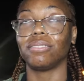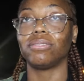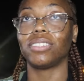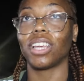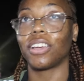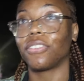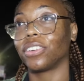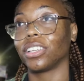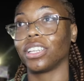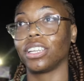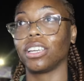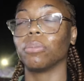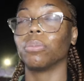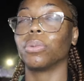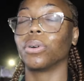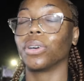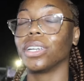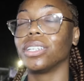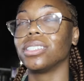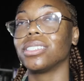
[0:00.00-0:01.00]
definitely
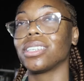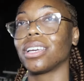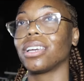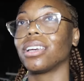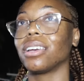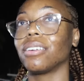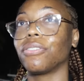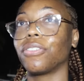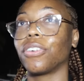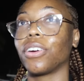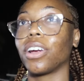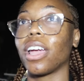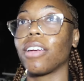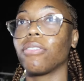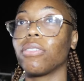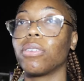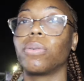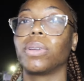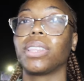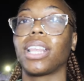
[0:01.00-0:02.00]
important to, for
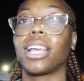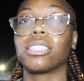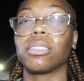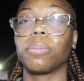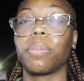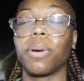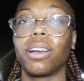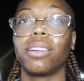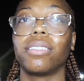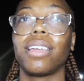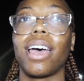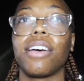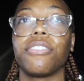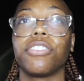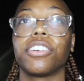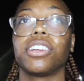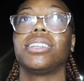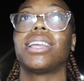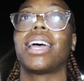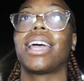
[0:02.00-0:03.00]
everyone that's a part of the
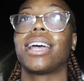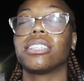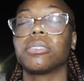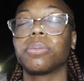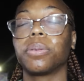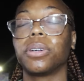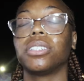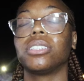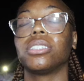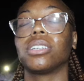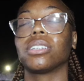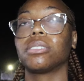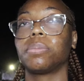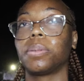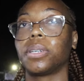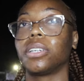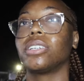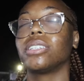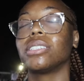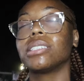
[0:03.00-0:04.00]
African diaspora to
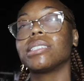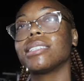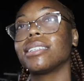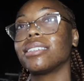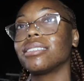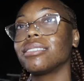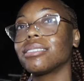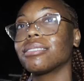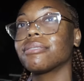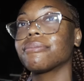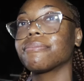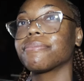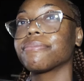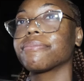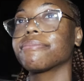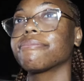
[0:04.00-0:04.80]
experience this.